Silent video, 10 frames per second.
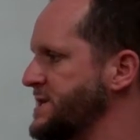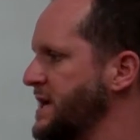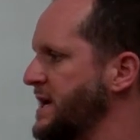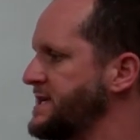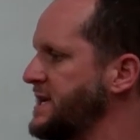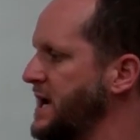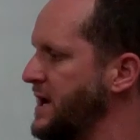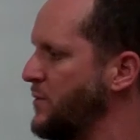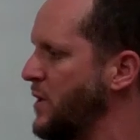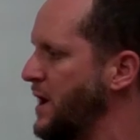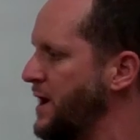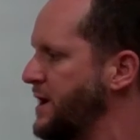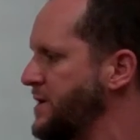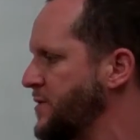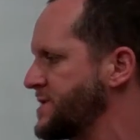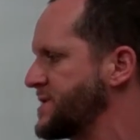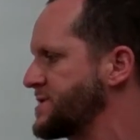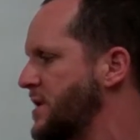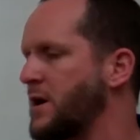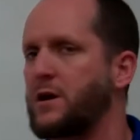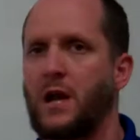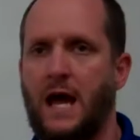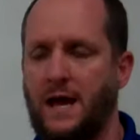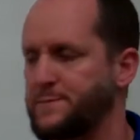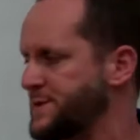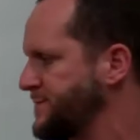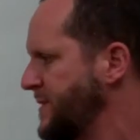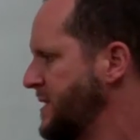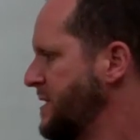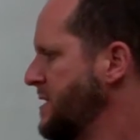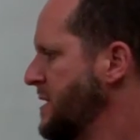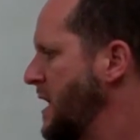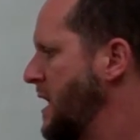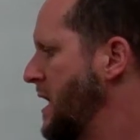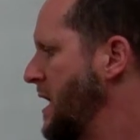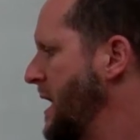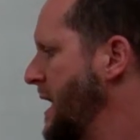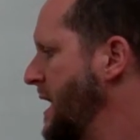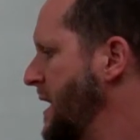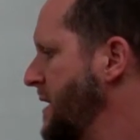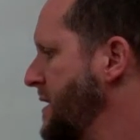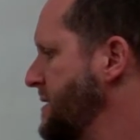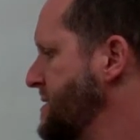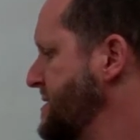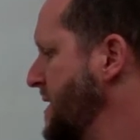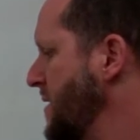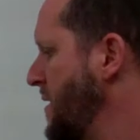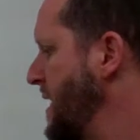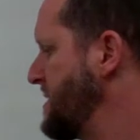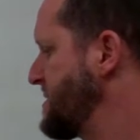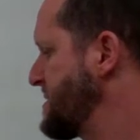In 1991, the USSR collapsed and disintegrates.